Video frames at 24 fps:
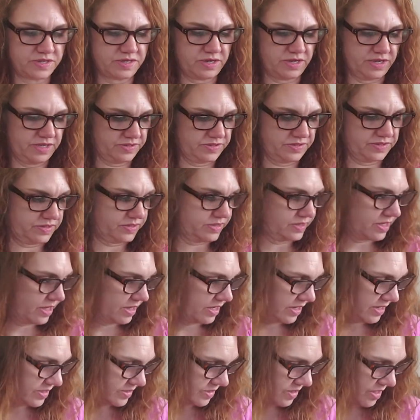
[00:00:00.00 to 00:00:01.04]
a nice
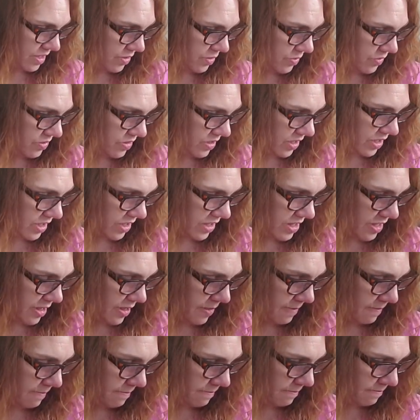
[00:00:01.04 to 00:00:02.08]
size. Oh, the
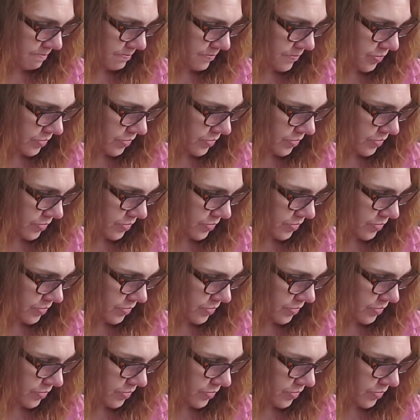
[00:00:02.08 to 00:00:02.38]
um,